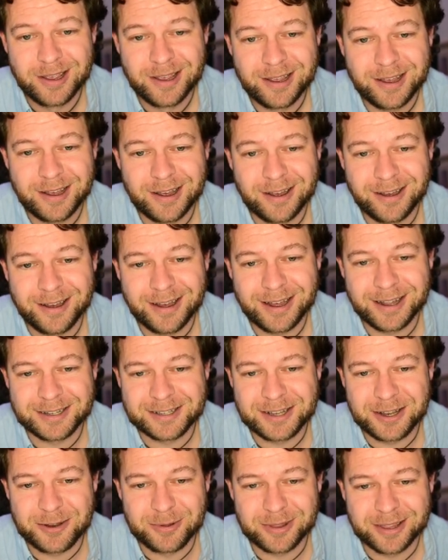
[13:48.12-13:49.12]
and
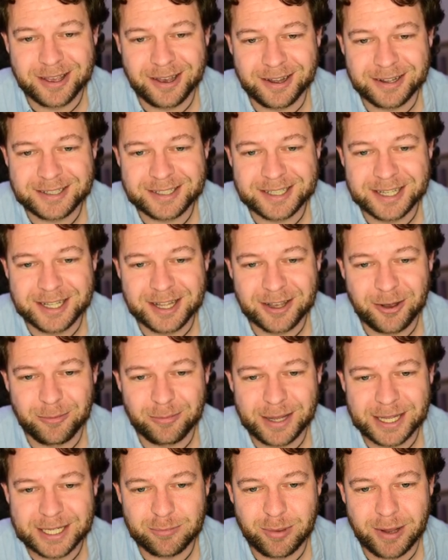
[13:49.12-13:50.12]
to do with cuts in the
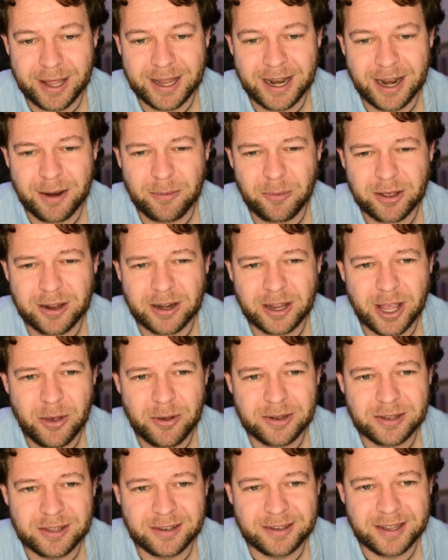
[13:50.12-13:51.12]
complex plane. And I'm not going to go
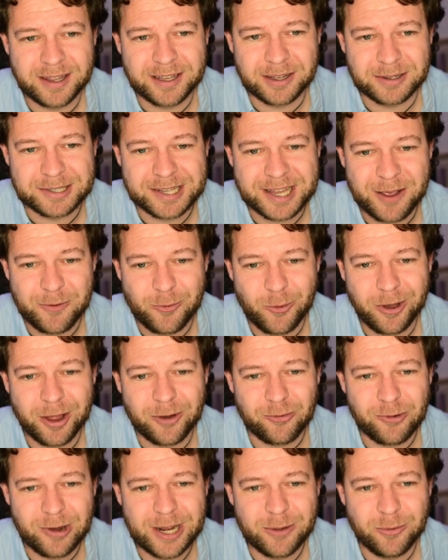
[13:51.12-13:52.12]
into the details here. What I
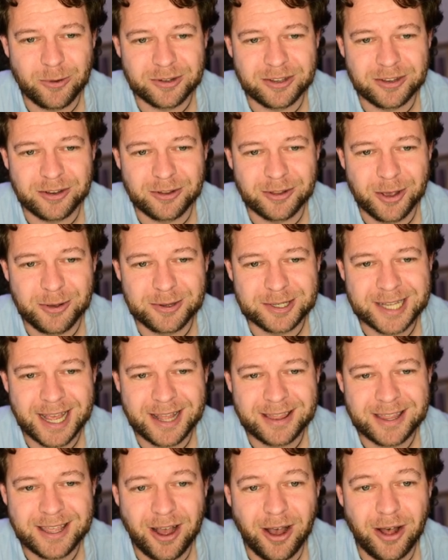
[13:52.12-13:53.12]
really want to do, though, is
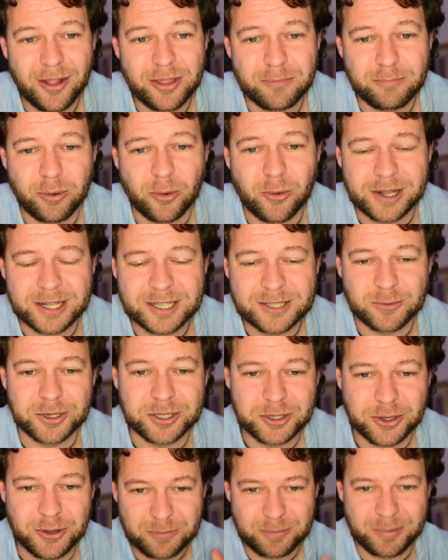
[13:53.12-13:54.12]
get the other points,
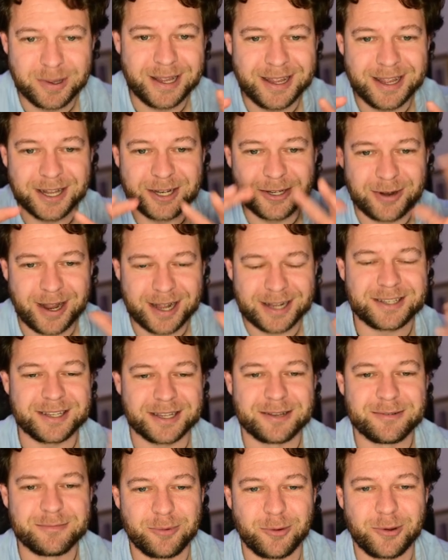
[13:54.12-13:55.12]
which could be
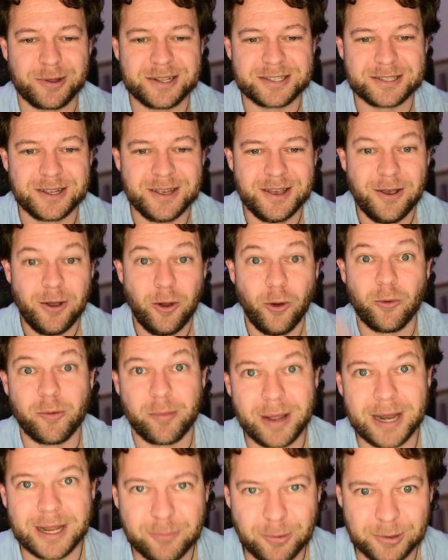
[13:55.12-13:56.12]
attracting points or
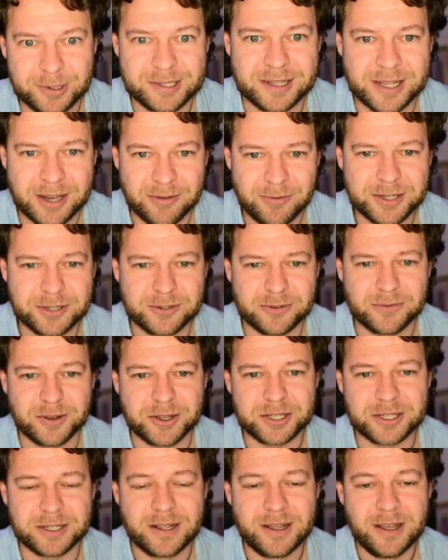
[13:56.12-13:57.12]
repelling points in the original
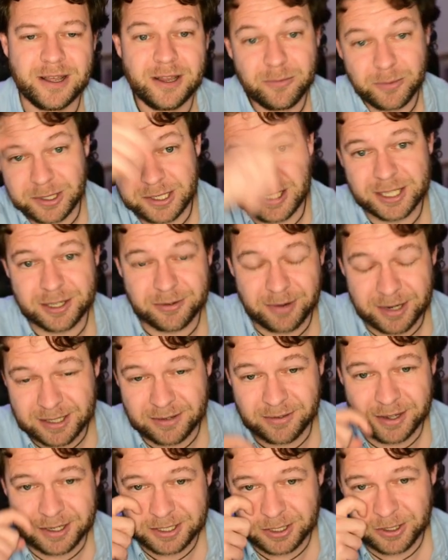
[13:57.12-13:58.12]
version, which is the rest
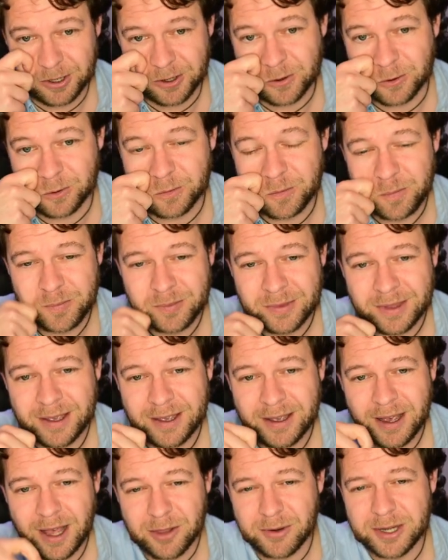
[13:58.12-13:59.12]
of that circle.
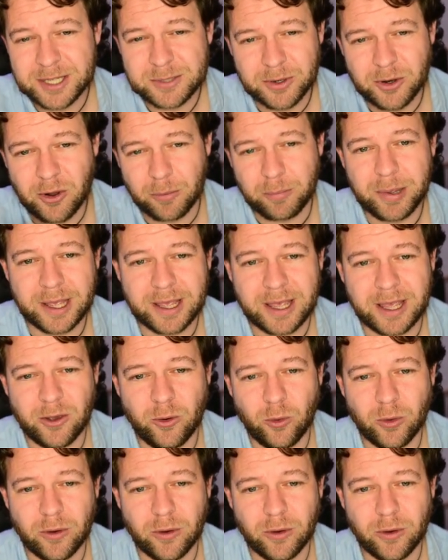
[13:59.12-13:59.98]
And the reason we're not picking all